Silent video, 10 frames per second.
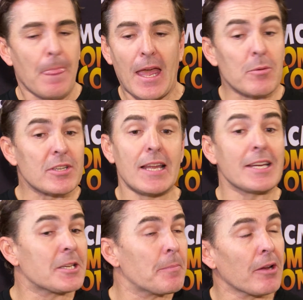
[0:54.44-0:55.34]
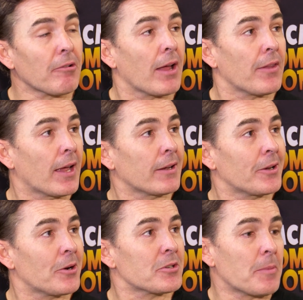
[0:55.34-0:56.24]
And it was nice to be around that,
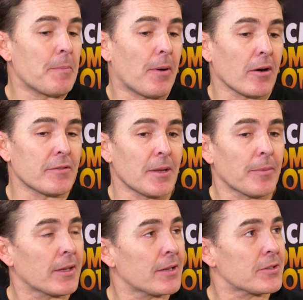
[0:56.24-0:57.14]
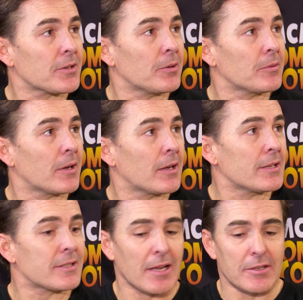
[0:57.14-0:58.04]
you know, to be part of something that's so uh,
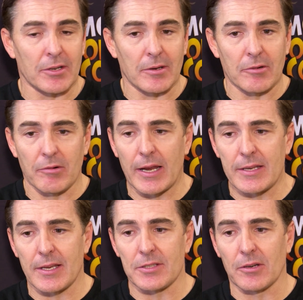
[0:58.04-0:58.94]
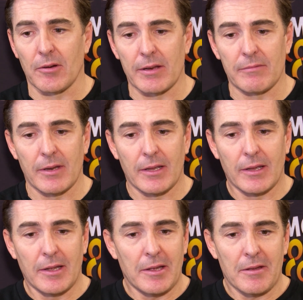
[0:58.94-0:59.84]
has such a created such a great
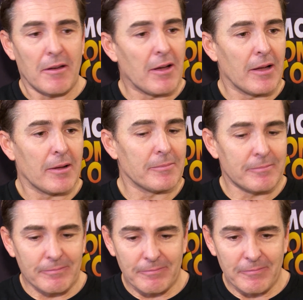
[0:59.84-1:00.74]
um,